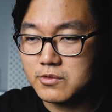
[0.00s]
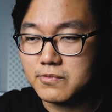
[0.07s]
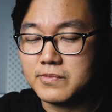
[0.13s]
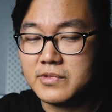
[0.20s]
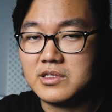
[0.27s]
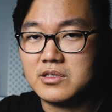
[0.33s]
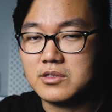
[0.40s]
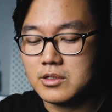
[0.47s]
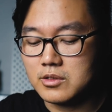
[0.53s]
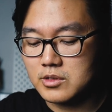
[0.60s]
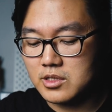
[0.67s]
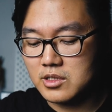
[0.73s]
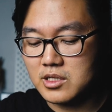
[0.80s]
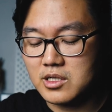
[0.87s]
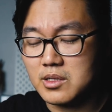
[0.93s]
you'll feel
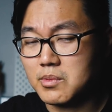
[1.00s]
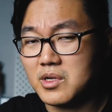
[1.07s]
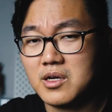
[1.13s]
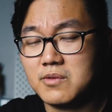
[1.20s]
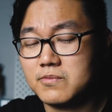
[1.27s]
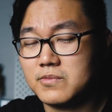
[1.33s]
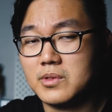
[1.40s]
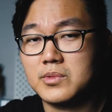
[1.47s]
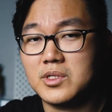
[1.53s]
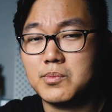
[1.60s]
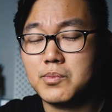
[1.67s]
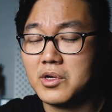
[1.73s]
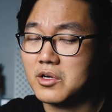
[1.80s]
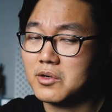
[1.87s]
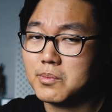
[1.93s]
are gonna come from the
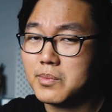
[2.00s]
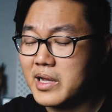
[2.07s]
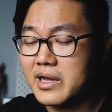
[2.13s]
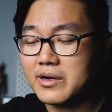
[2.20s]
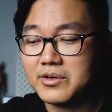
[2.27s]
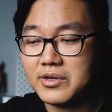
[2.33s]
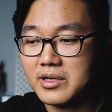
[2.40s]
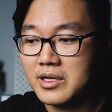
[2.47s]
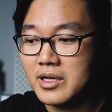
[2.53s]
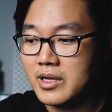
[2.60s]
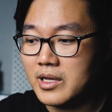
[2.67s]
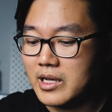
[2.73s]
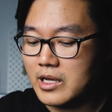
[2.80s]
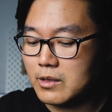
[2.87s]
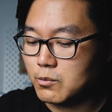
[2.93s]
bigger battery.
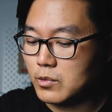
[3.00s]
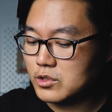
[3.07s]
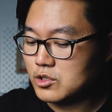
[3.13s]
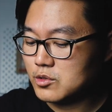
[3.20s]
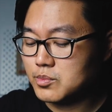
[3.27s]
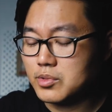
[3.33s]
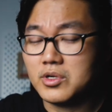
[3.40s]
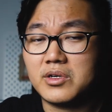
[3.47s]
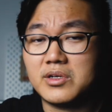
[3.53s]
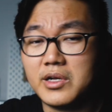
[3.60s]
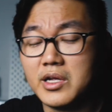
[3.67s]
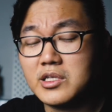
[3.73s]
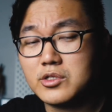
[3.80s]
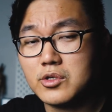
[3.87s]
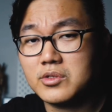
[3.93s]
And once you put a
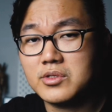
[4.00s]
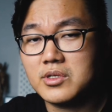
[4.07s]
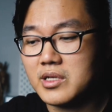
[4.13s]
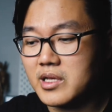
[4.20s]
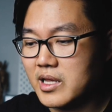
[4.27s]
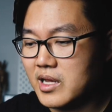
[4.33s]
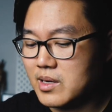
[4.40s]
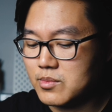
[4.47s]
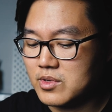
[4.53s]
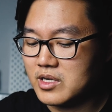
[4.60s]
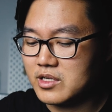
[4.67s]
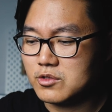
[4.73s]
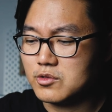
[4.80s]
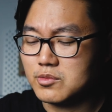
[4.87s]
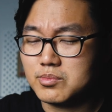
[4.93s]
lens on the
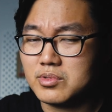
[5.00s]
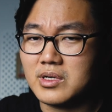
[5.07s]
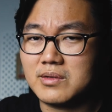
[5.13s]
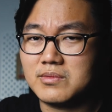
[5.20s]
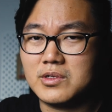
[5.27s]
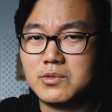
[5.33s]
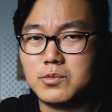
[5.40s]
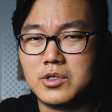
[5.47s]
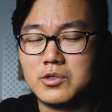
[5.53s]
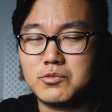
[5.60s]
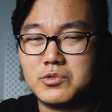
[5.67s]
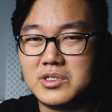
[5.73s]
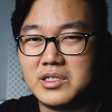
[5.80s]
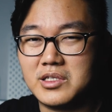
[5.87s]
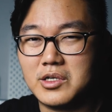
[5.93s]
camera, you probably won't
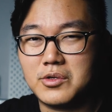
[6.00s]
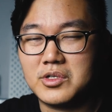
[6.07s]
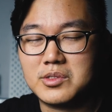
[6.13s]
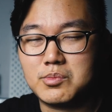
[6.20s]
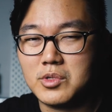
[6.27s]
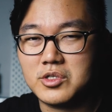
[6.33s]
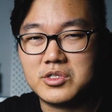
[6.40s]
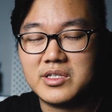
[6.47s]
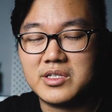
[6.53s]
really notice much